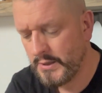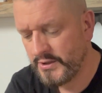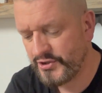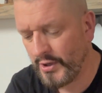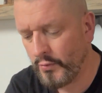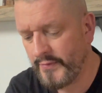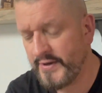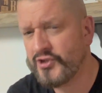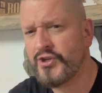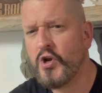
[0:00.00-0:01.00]
So
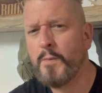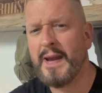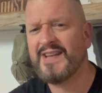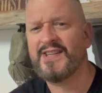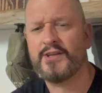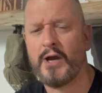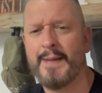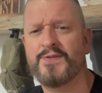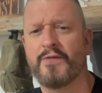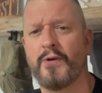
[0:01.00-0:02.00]
there's two basic
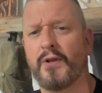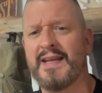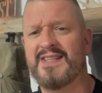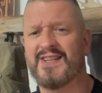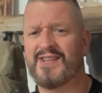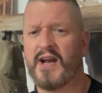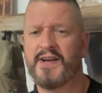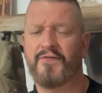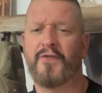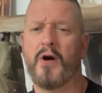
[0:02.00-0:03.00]
types of releases that I
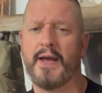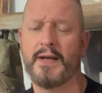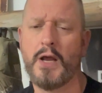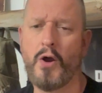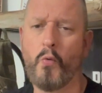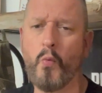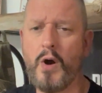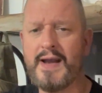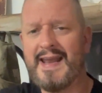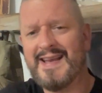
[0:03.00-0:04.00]
define.
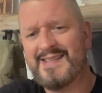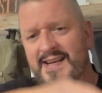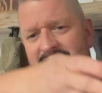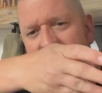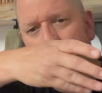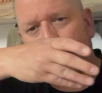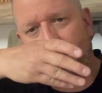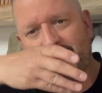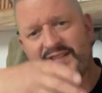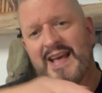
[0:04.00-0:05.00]
One is a dead
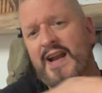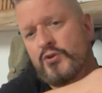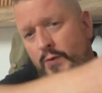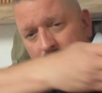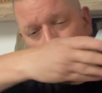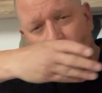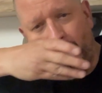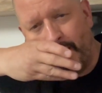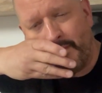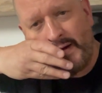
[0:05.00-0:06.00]
release. That is where you
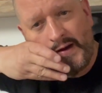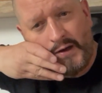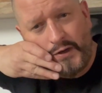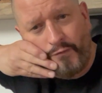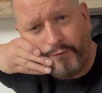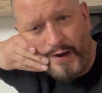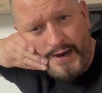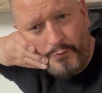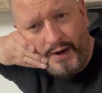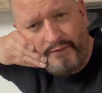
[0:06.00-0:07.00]
come, you
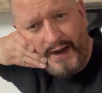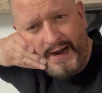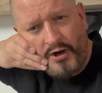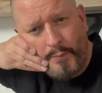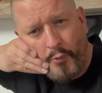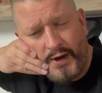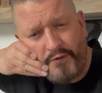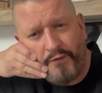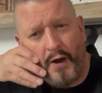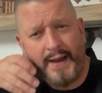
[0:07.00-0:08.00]
find whatever anchor point you
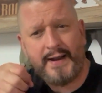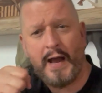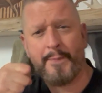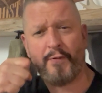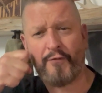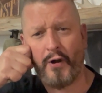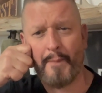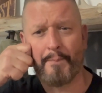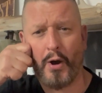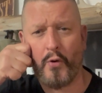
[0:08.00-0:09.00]
find. I prefer a
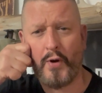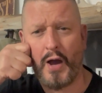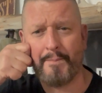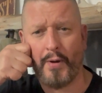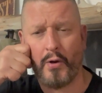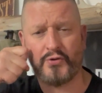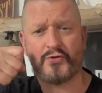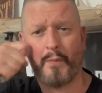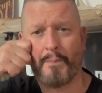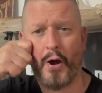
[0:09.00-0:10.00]
bone on bone.
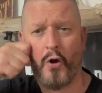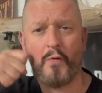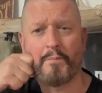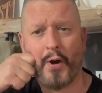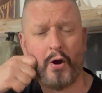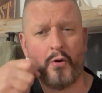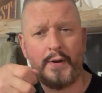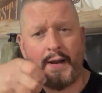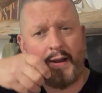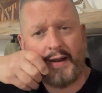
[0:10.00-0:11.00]
So bone,
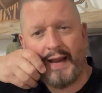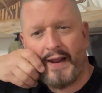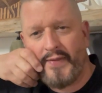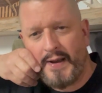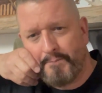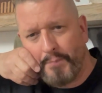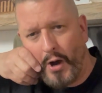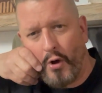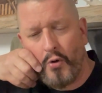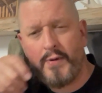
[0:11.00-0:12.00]
bone, and then
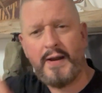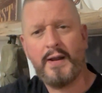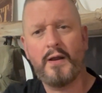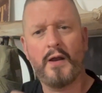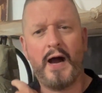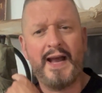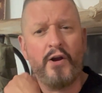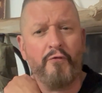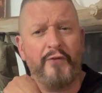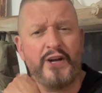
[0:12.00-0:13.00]
bone. I
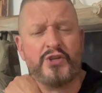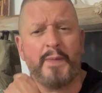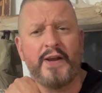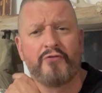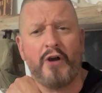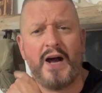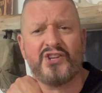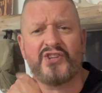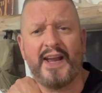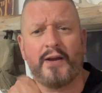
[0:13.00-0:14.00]
don't finish my draw
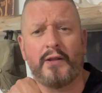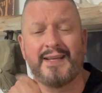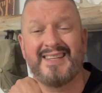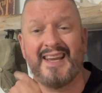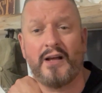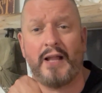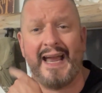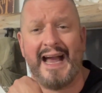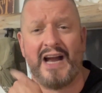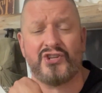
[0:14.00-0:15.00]
cycle until I
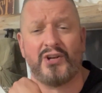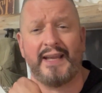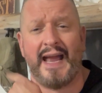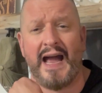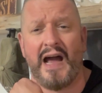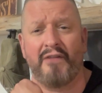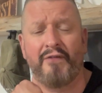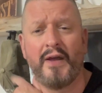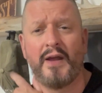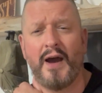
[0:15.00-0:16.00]
actually have
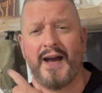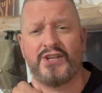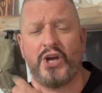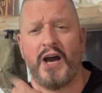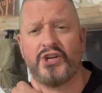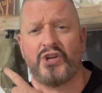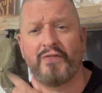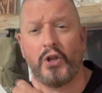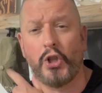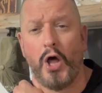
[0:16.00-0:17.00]
a touch of a
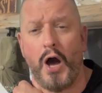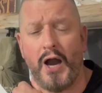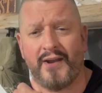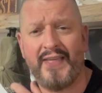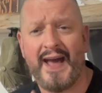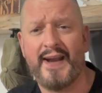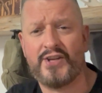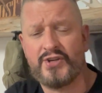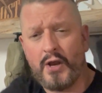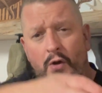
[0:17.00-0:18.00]
lock. That
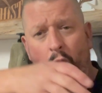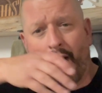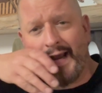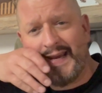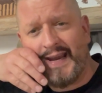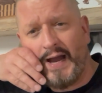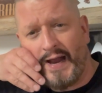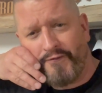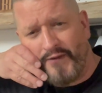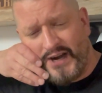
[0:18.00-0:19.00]
is where I
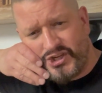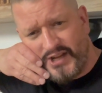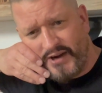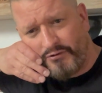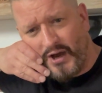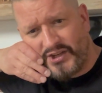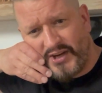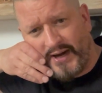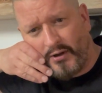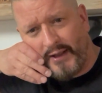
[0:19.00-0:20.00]
finish that draw
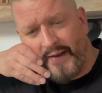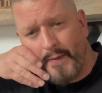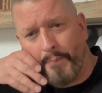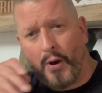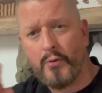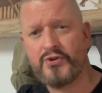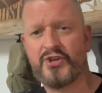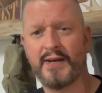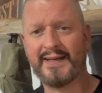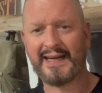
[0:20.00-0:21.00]
cycle and the
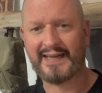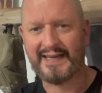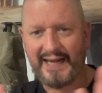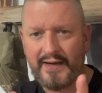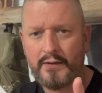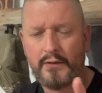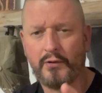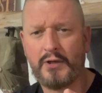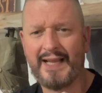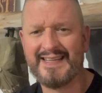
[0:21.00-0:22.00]
bones
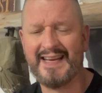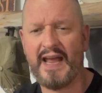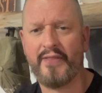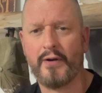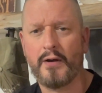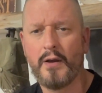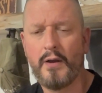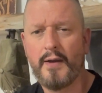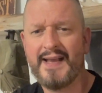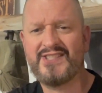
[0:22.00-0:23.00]
click together.
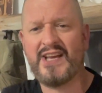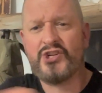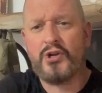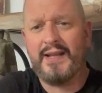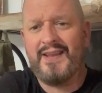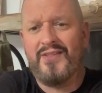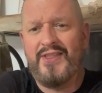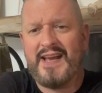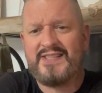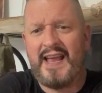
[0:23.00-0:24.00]
Essentially,
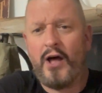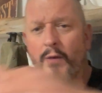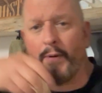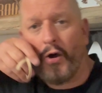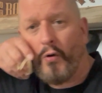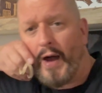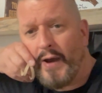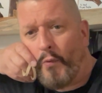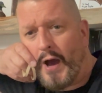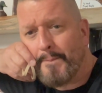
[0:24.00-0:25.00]
this elbow I
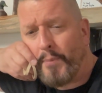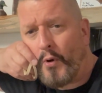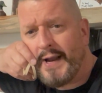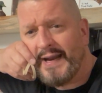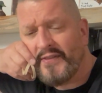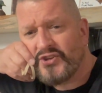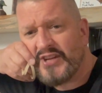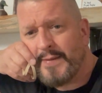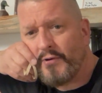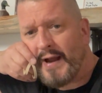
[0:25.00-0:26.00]
want pointing in the
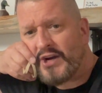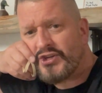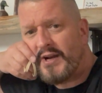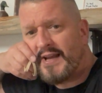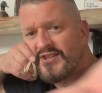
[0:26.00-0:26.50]
same direction as